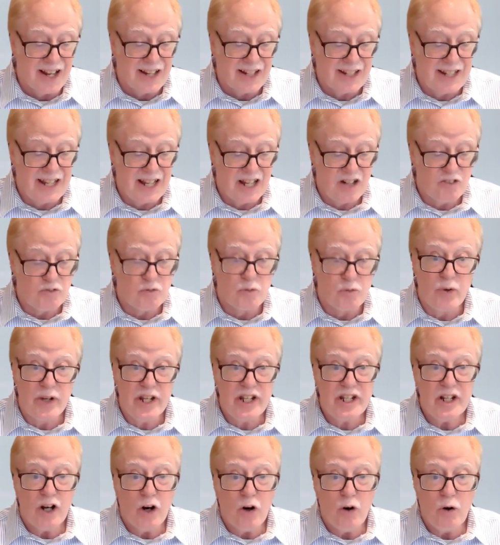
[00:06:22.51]
Can
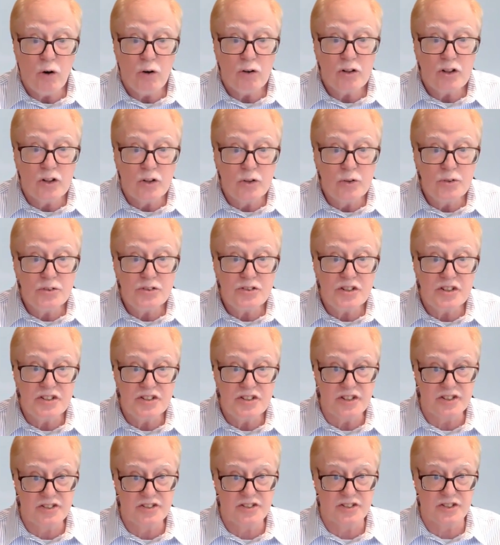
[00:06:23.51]
we all go to
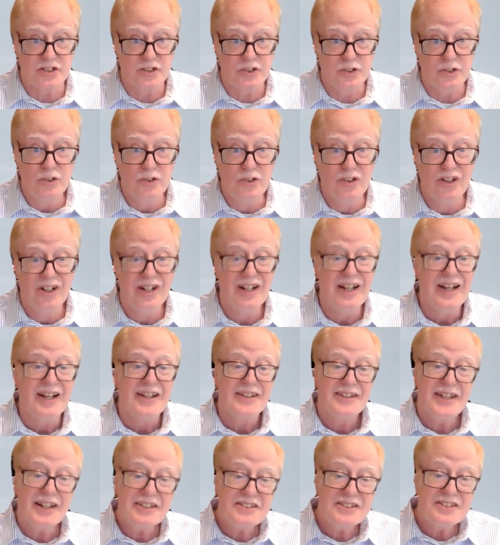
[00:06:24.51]
the zoo?
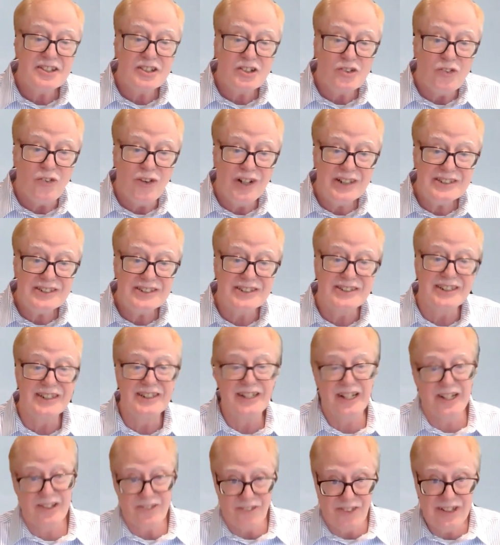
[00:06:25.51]
That's a
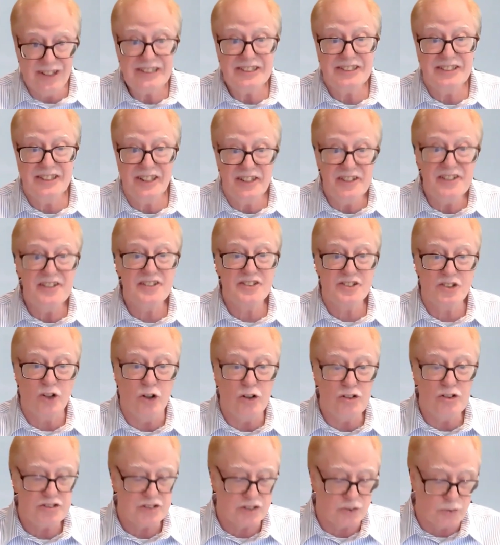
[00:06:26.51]
question. A question is
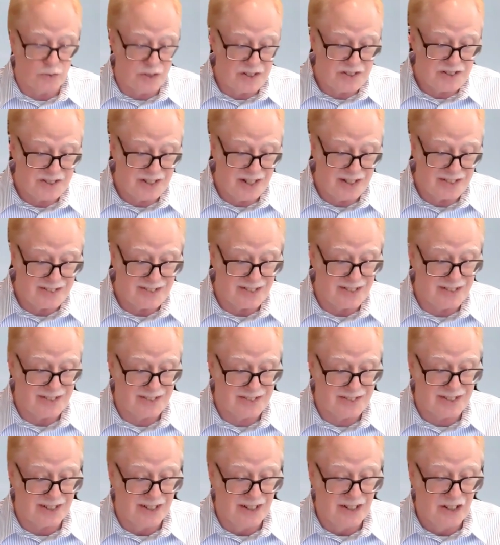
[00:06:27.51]
also a
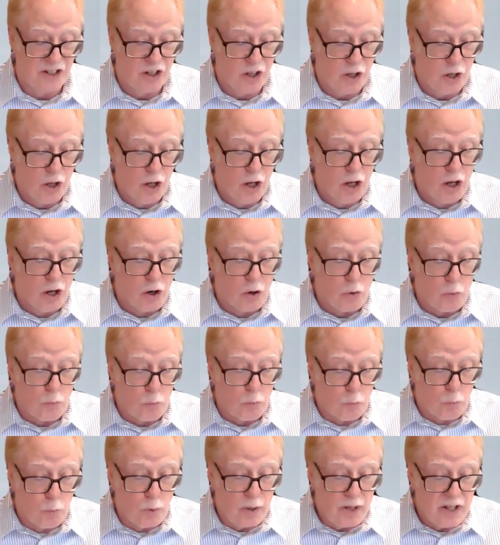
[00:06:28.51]
sentence.
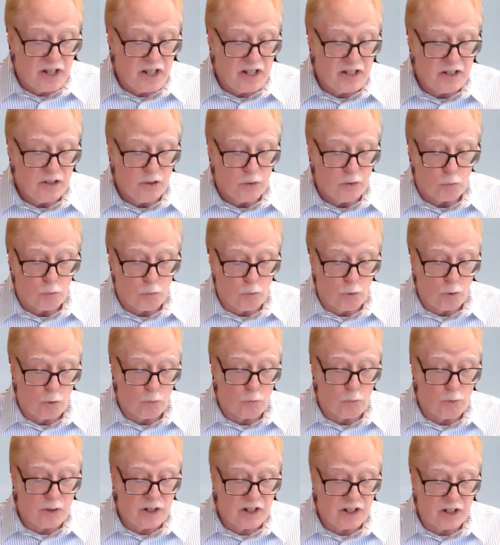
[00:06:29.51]
When were
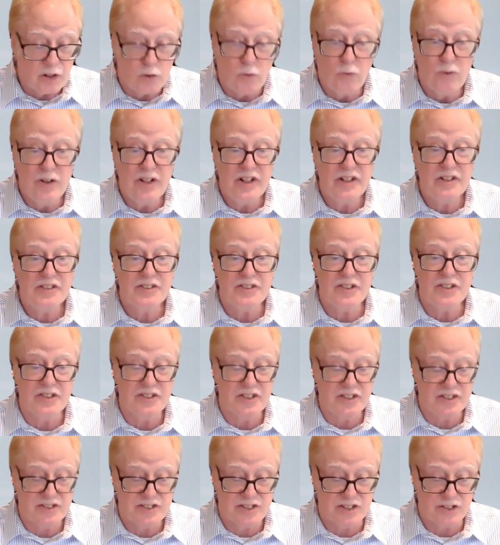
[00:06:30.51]
we going to
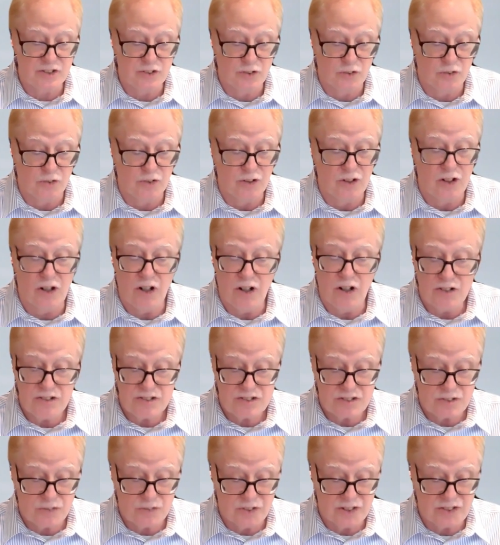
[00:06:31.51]
the zoo?
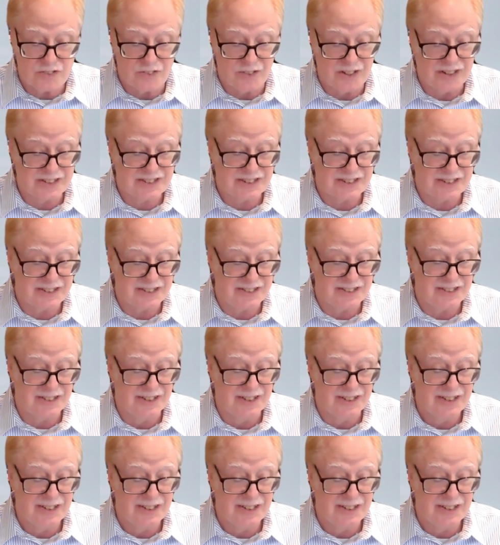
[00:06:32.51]
Also a question.